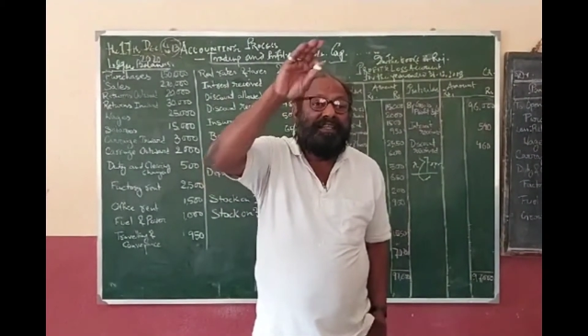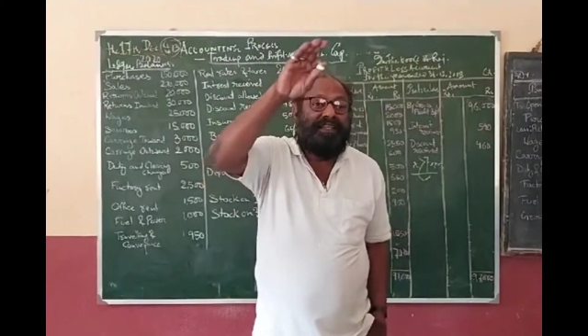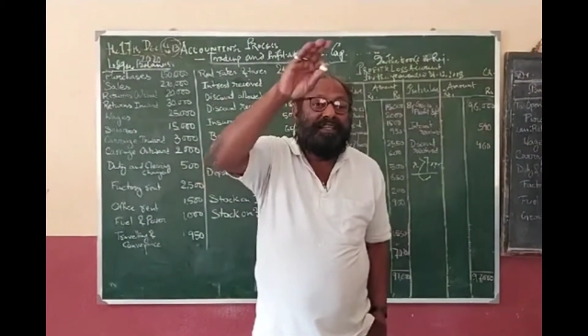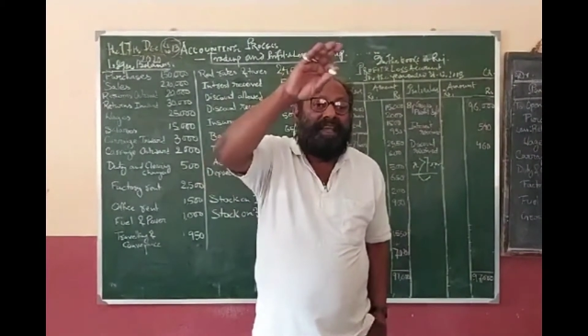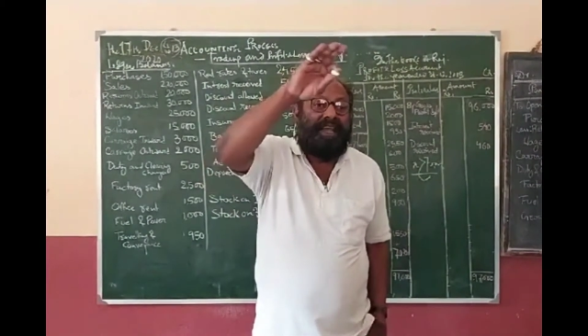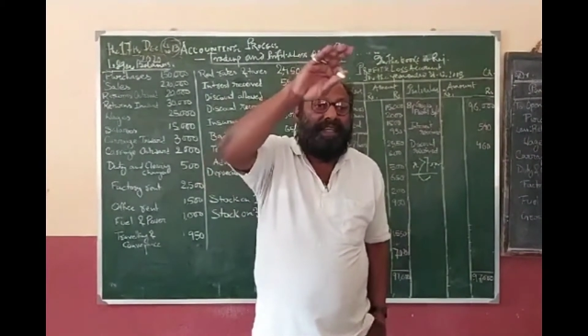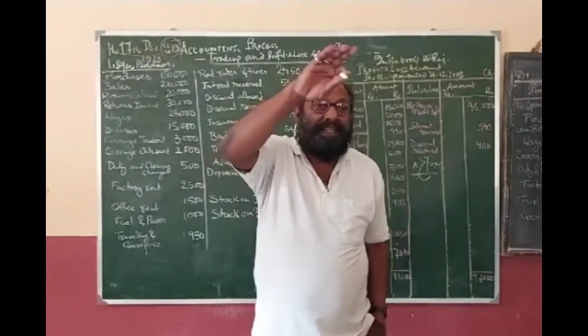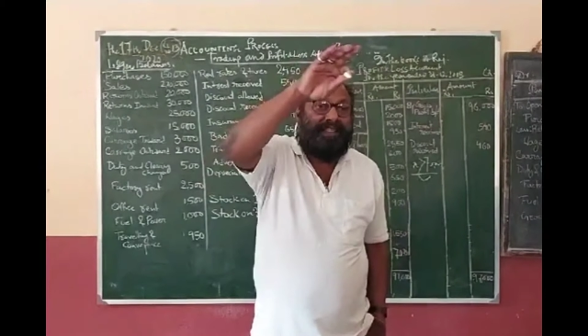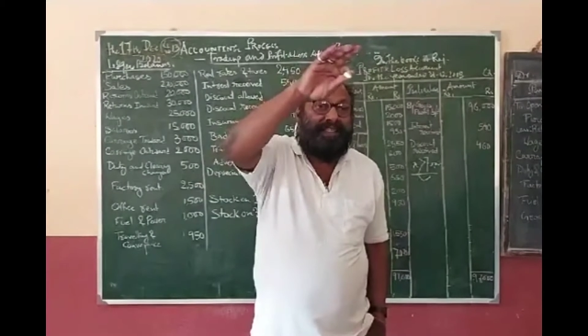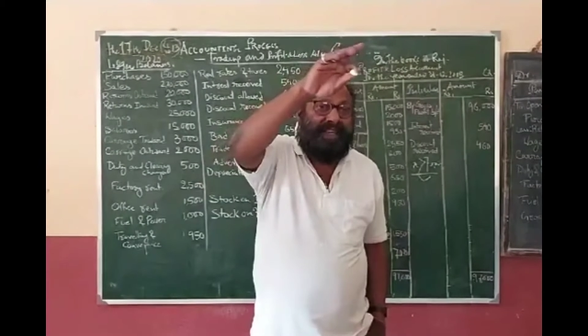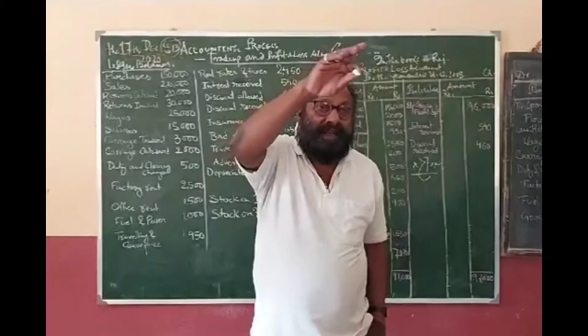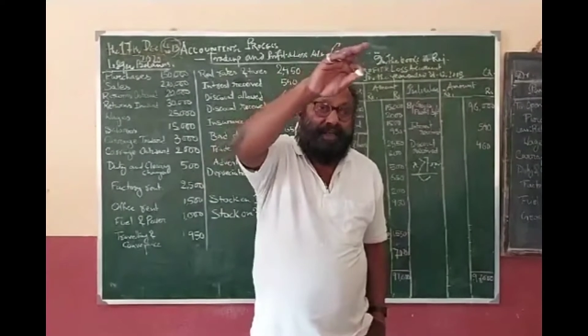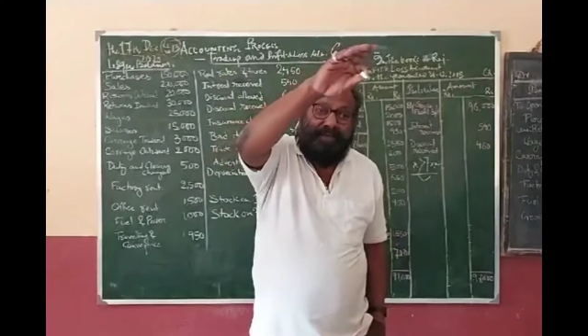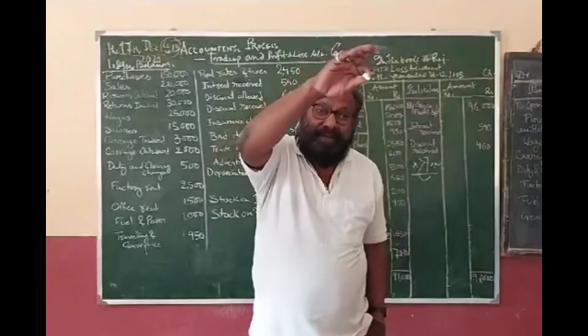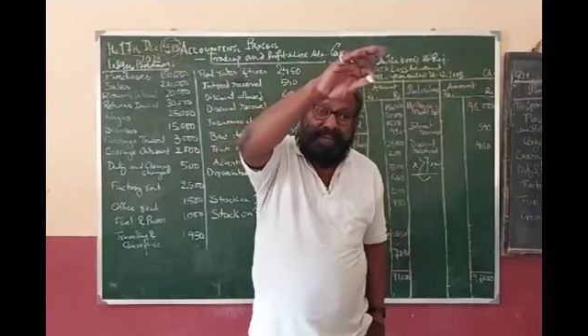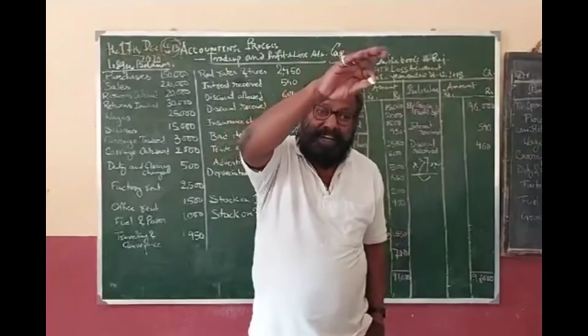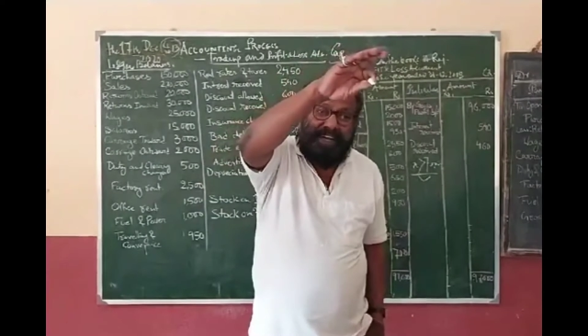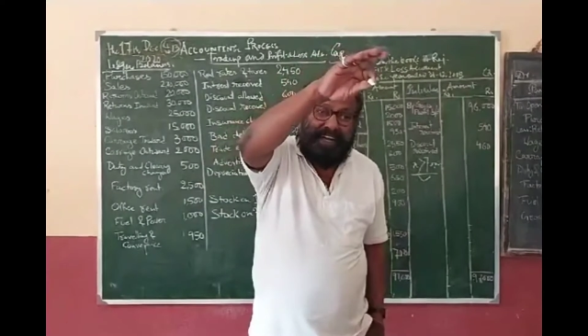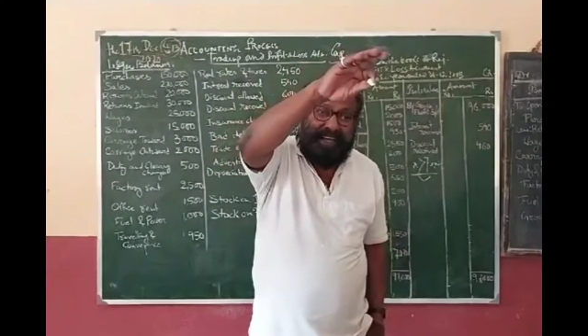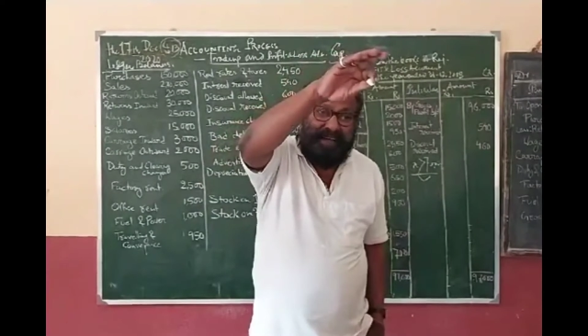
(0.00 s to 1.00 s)
Cash,
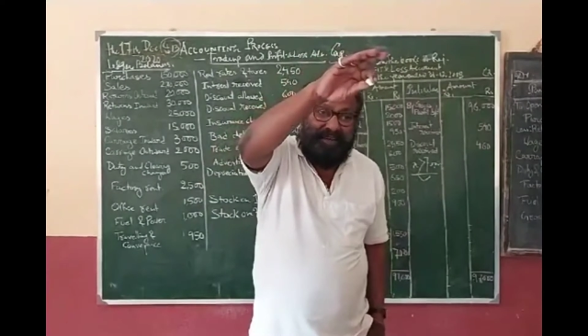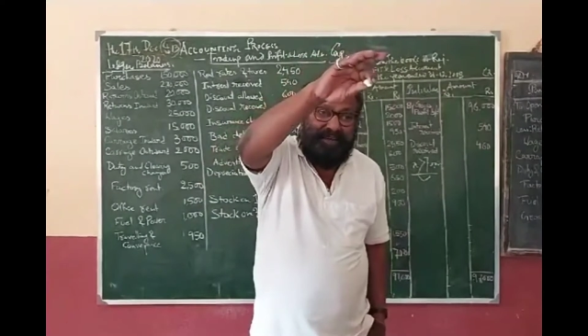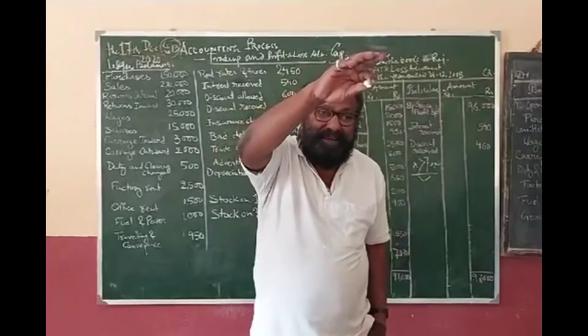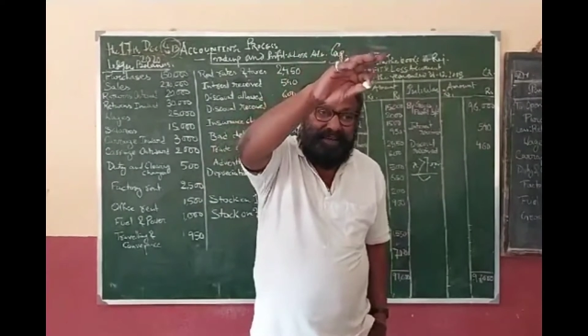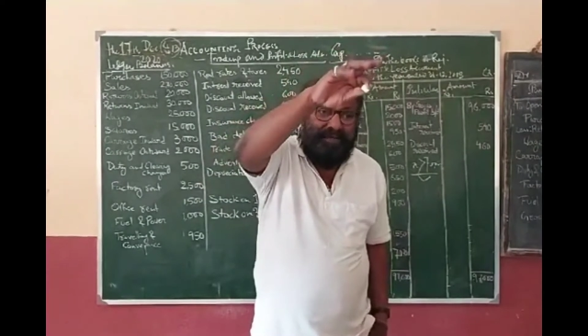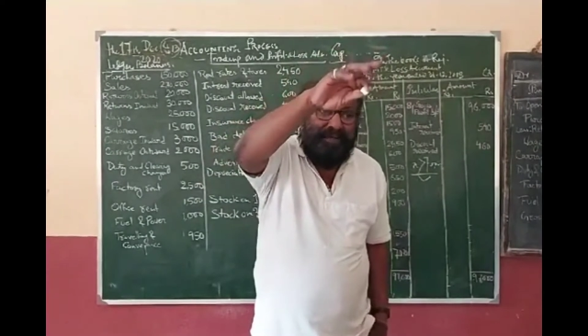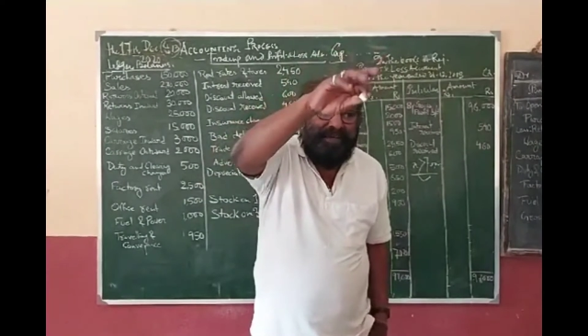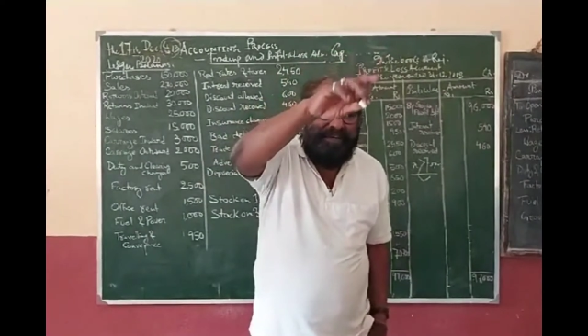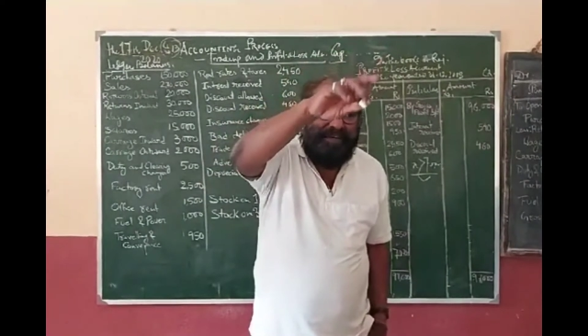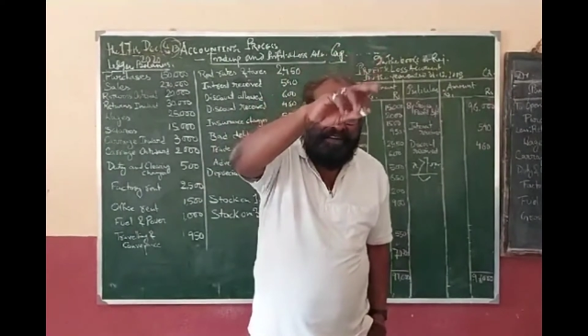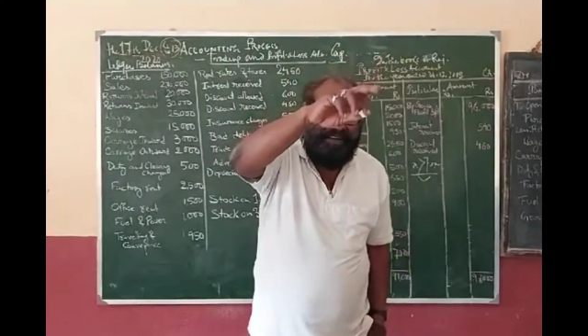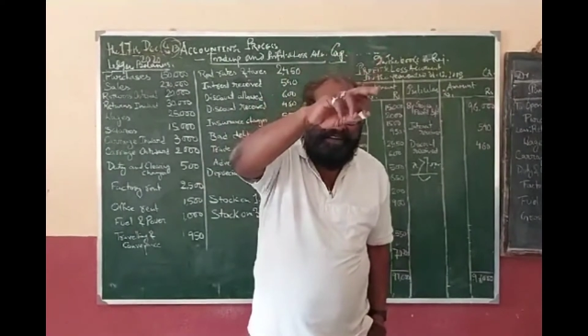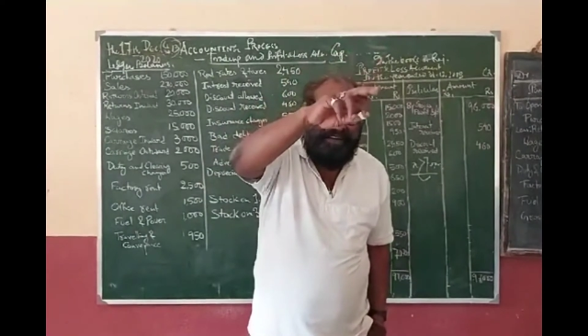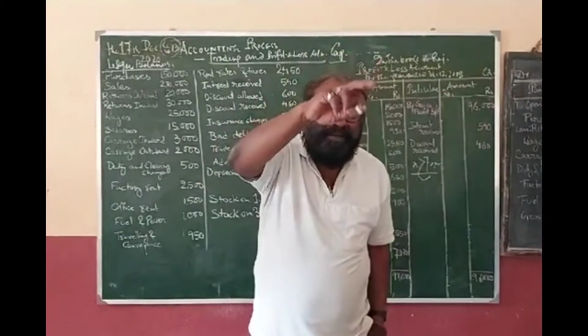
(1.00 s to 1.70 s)
capital account debit,